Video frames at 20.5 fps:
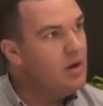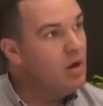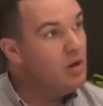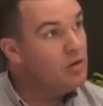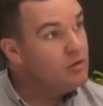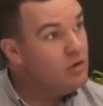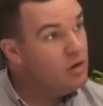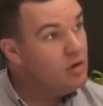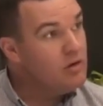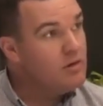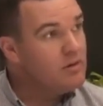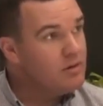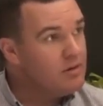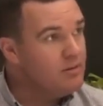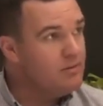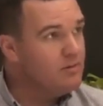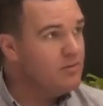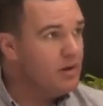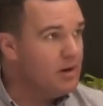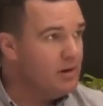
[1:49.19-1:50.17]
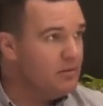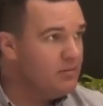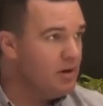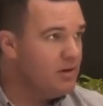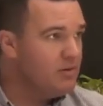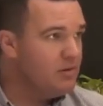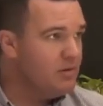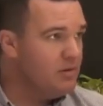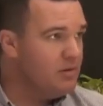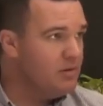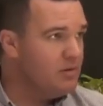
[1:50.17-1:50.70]
alternative
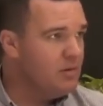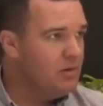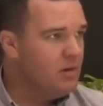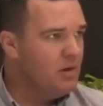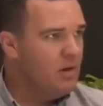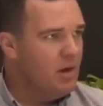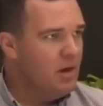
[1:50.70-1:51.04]
investors.